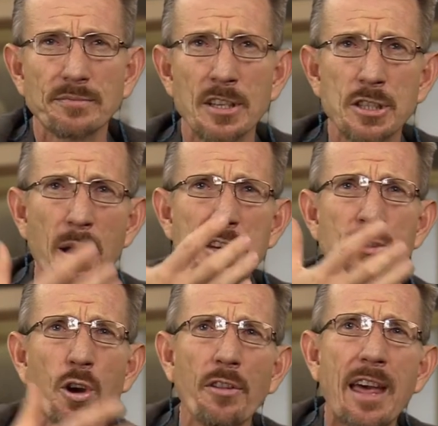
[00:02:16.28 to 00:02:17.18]
So I
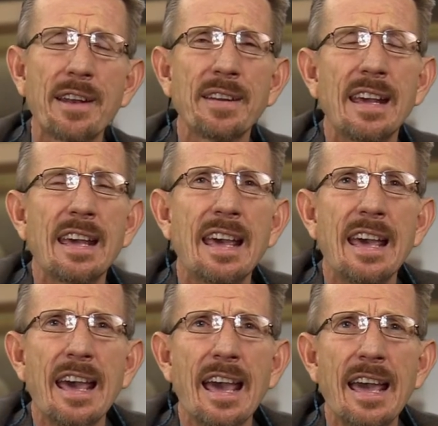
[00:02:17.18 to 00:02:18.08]
saw that,
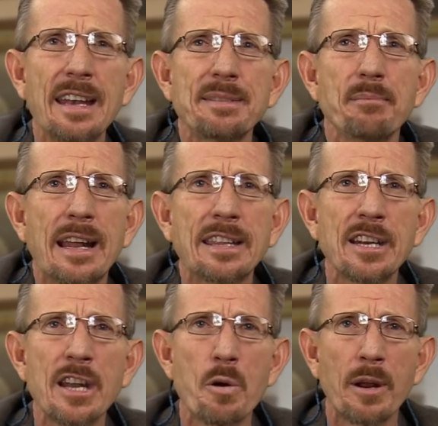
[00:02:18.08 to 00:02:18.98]
but I
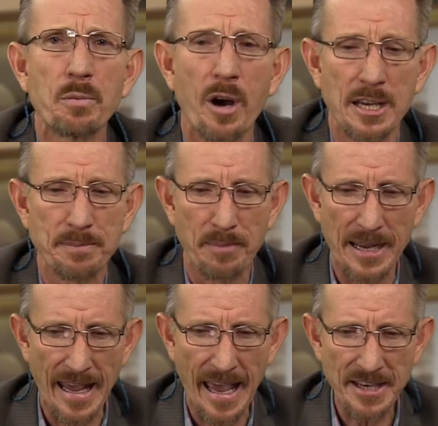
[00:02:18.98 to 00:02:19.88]
didn't know what it was.
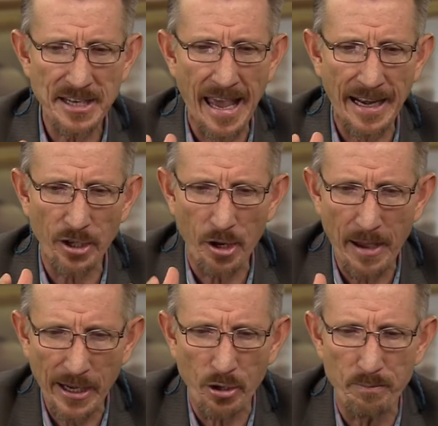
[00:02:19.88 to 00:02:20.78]
But as I had it on
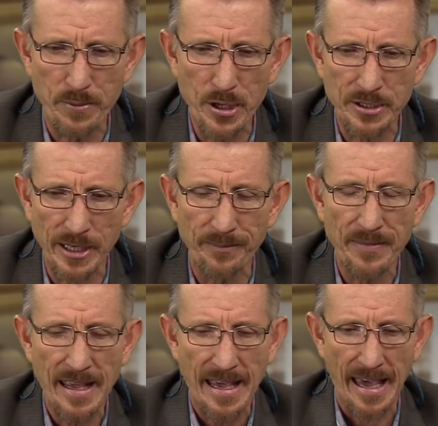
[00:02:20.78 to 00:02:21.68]
my computer
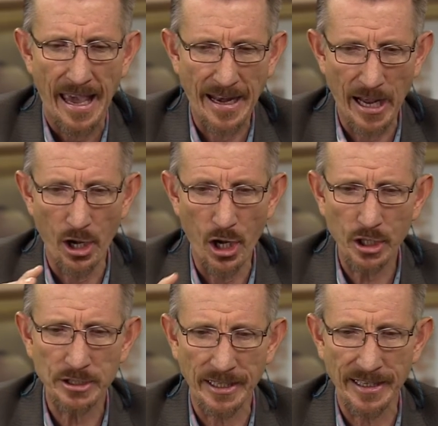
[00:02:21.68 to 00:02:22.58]
and I
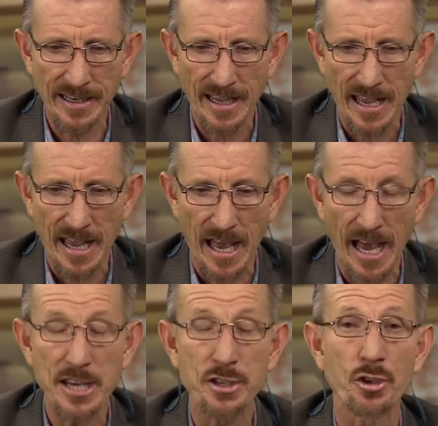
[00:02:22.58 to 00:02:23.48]
looked at it,
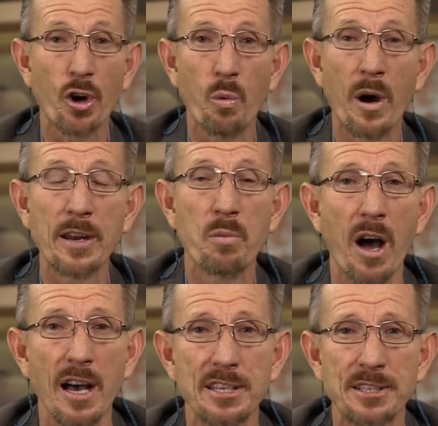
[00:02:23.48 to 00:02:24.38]
I saw what it
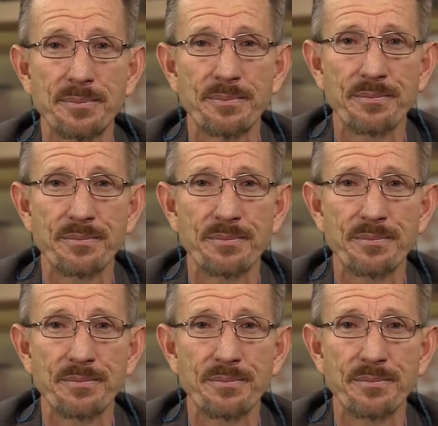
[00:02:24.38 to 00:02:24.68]
was.